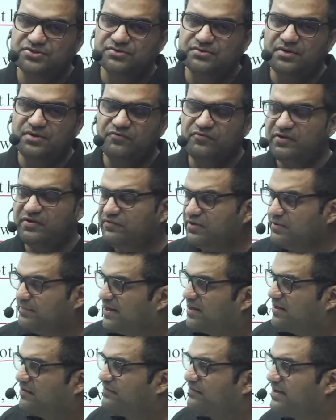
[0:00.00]
We will be
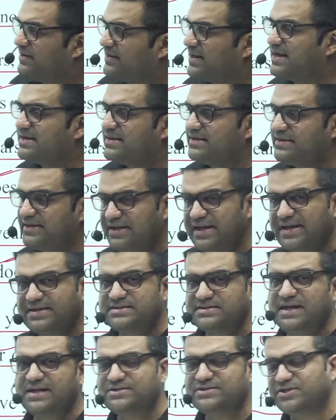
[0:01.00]
covering that in the next
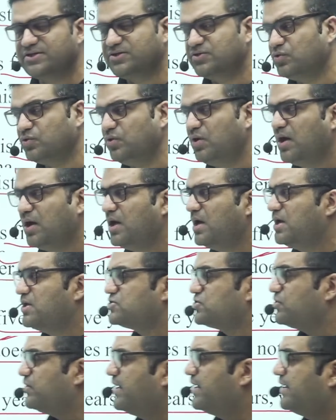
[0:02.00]
lecture though. So
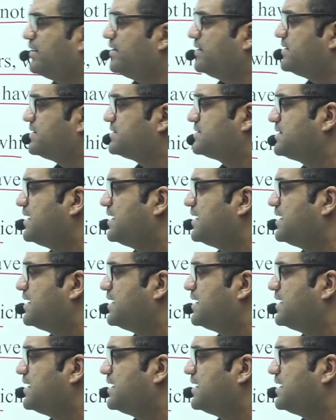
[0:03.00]
here it is.